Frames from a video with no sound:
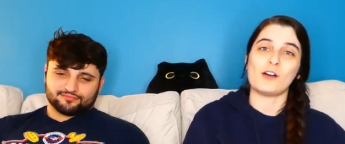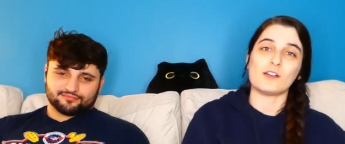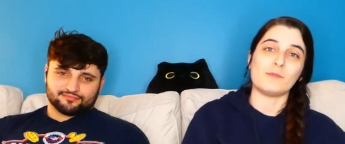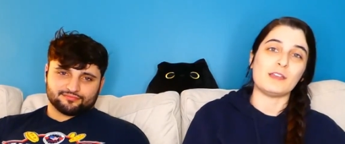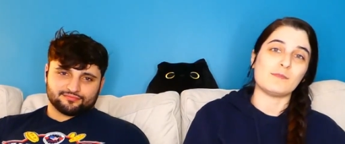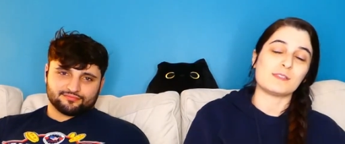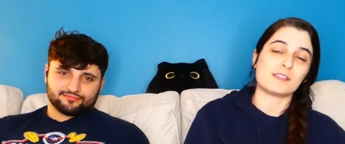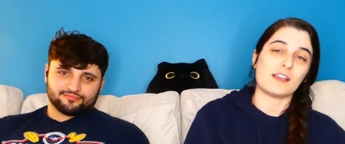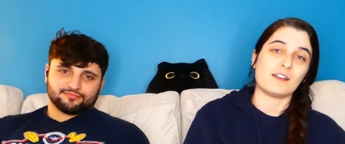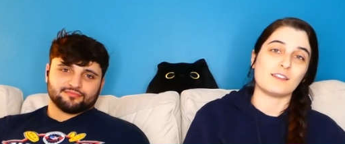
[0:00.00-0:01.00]
Speaker 1: Hug Me, I'm
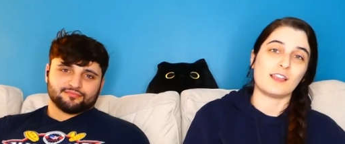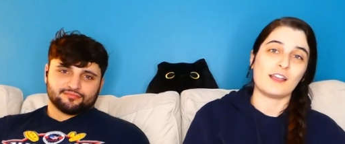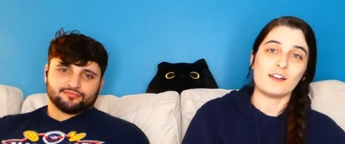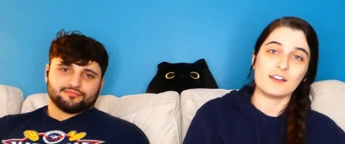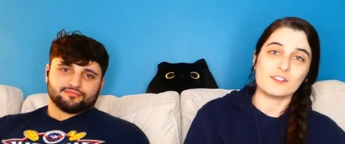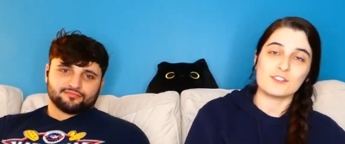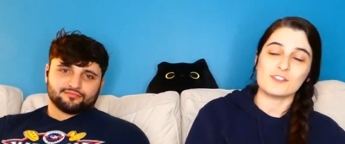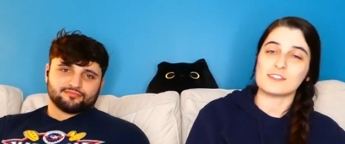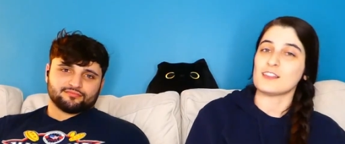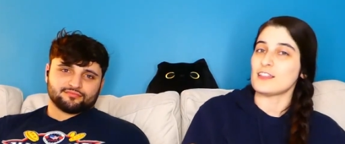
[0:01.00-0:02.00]
Scared
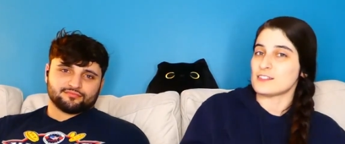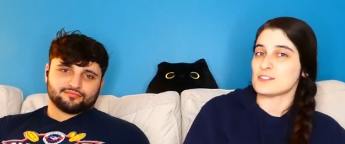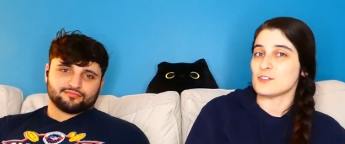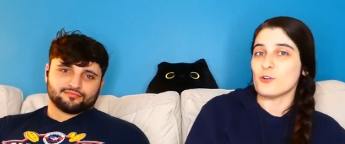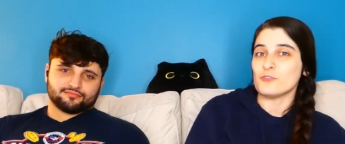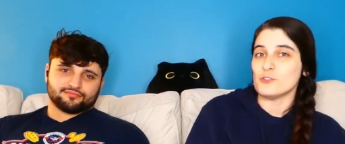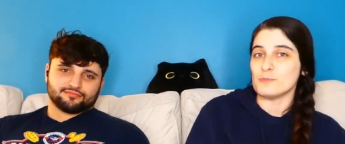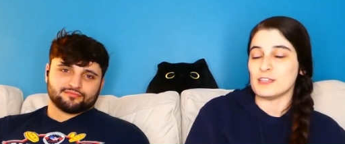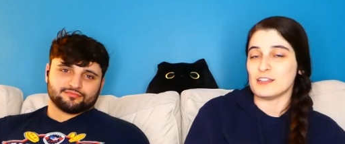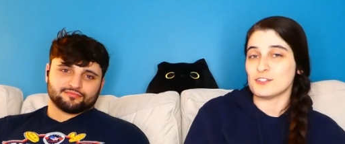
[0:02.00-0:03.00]
characters. Let us know if
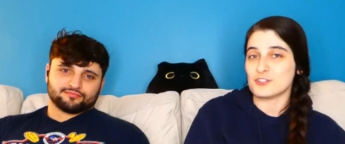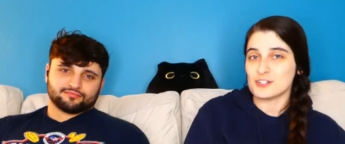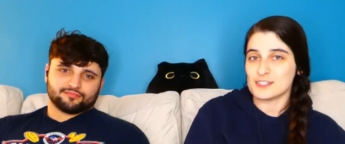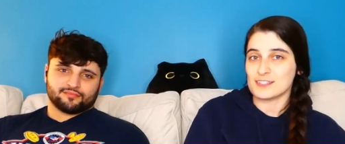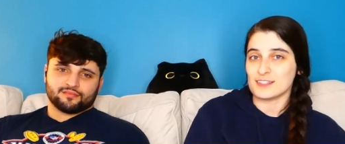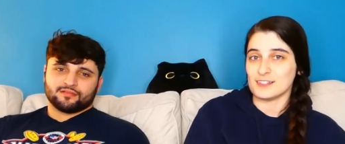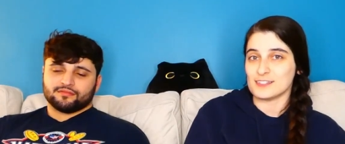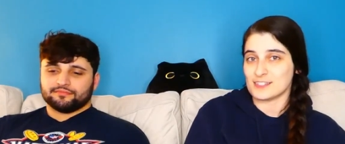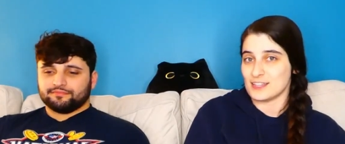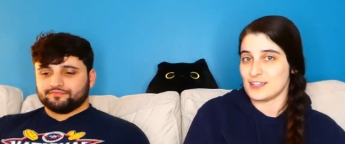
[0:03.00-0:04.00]
you'd be interested
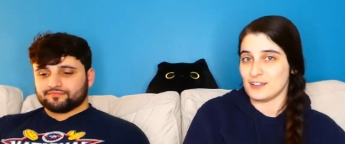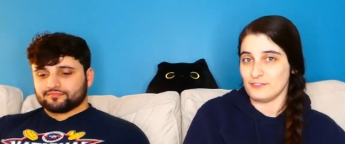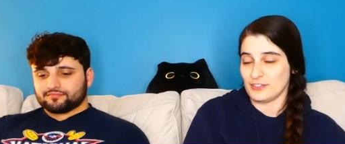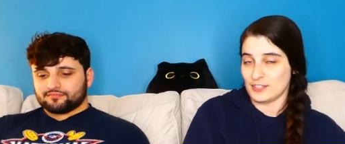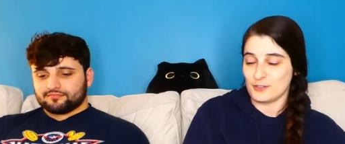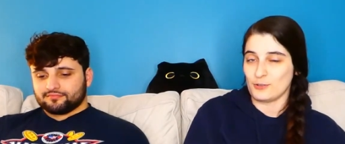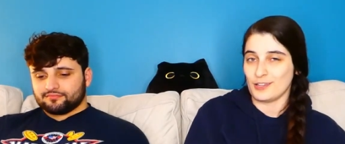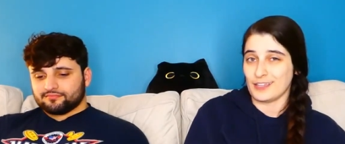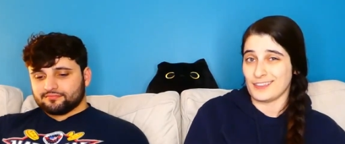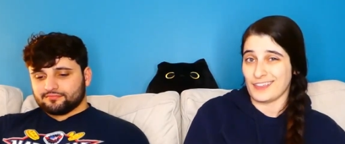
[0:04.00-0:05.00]
in seeing a
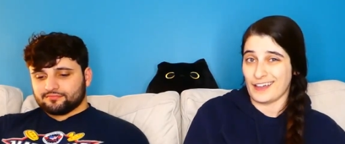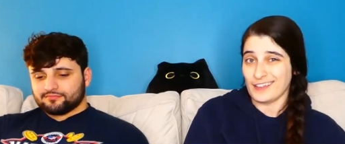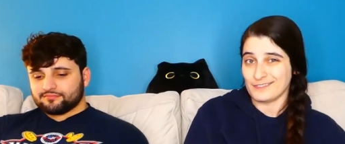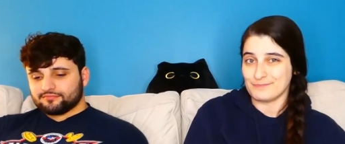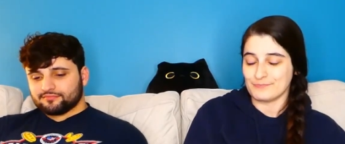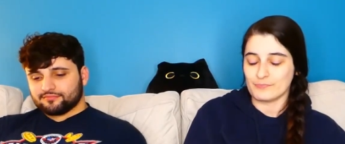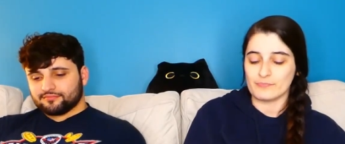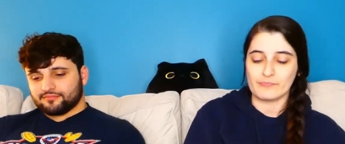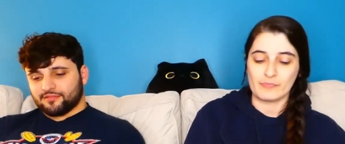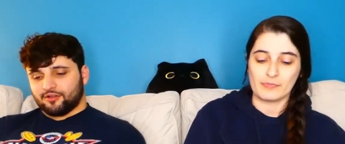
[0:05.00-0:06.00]
video like that.
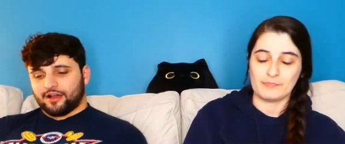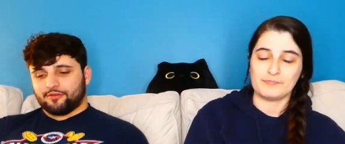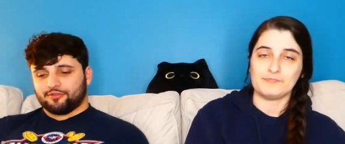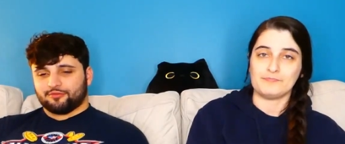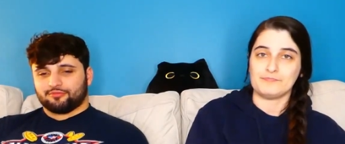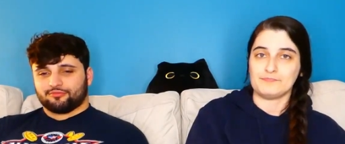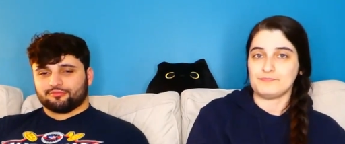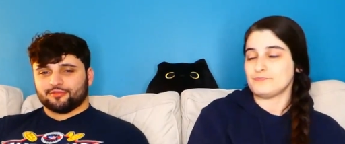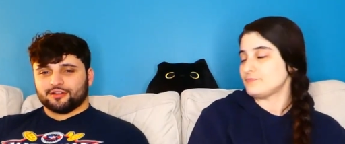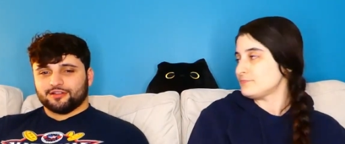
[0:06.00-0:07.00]
Speaker 2: Oh, I would,
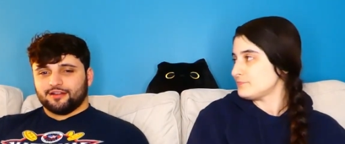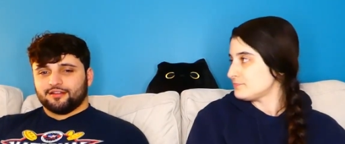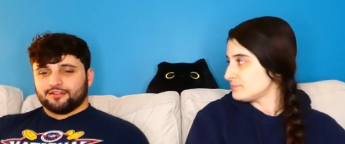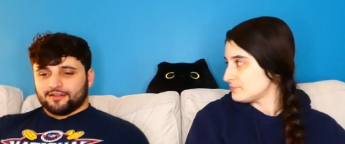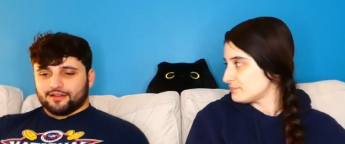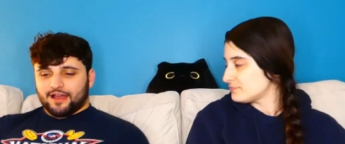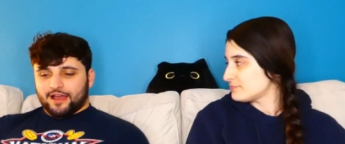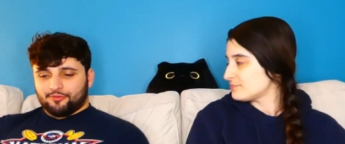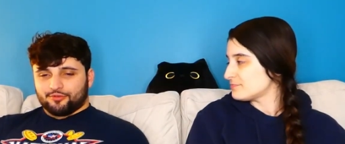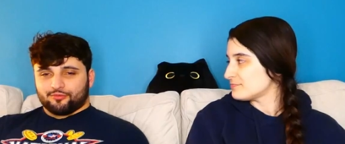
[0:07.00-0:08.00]

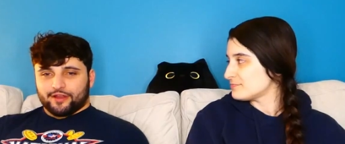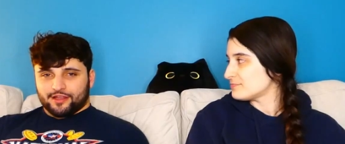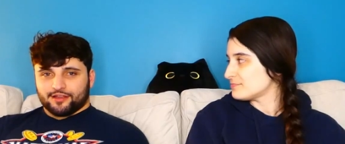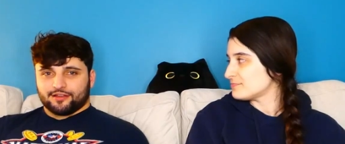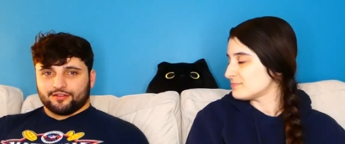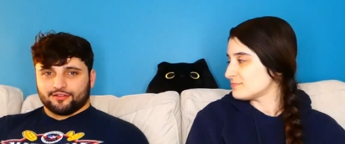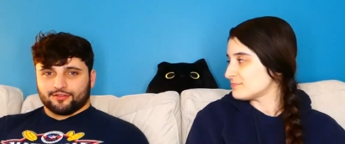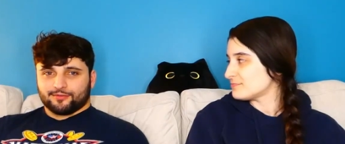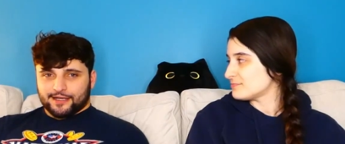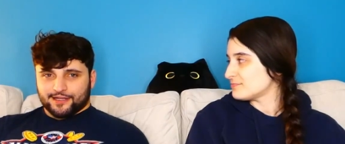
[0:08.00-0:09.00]
I would rank
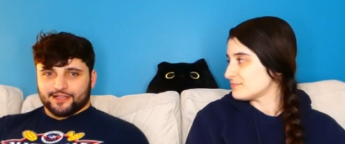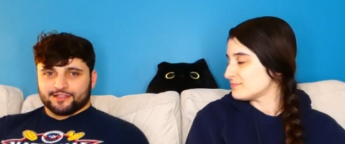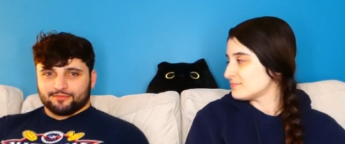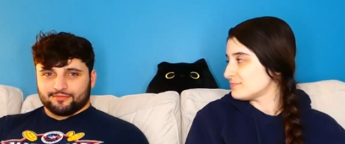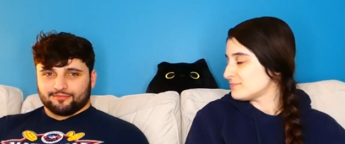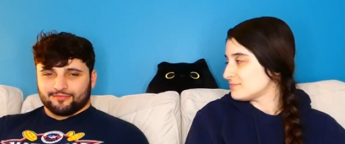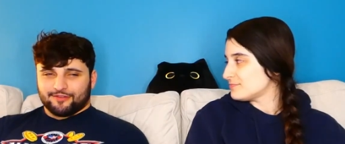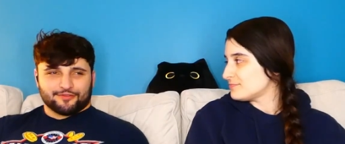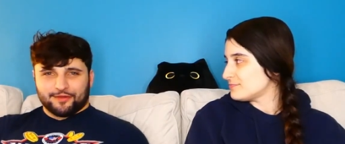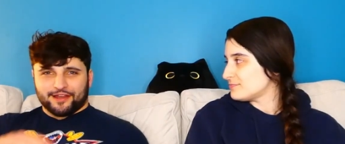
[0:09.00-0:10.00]
the red guys.
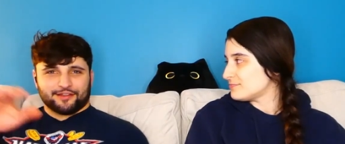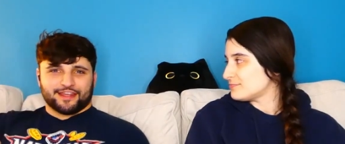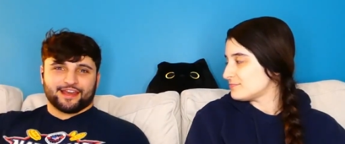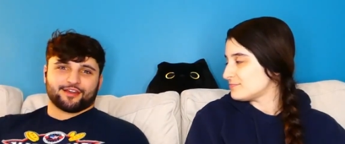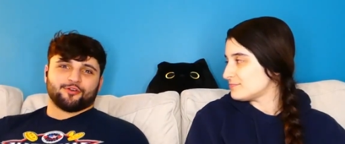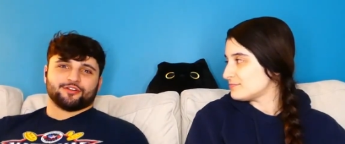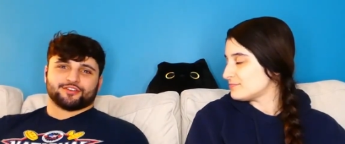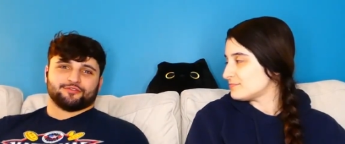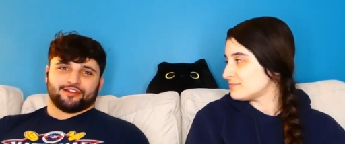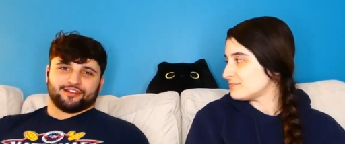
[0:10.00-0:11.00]
Never mind. Can't go
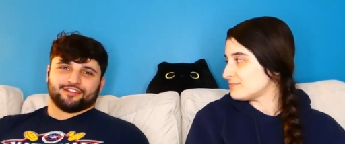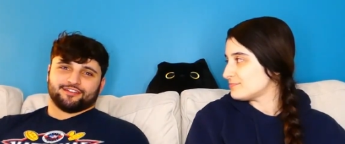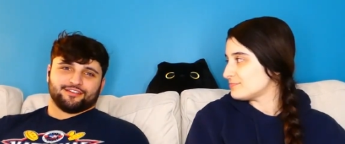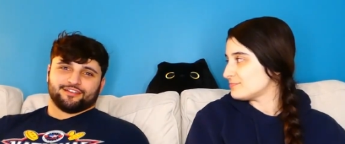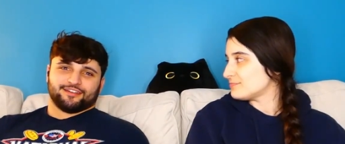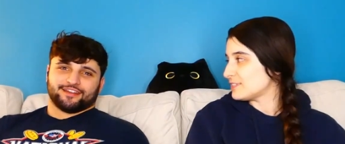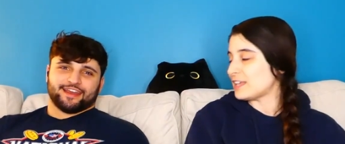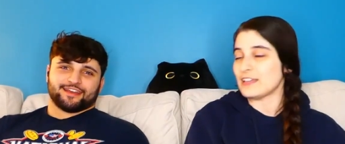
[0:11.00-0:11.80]
into it.
Speaker 1: Can't,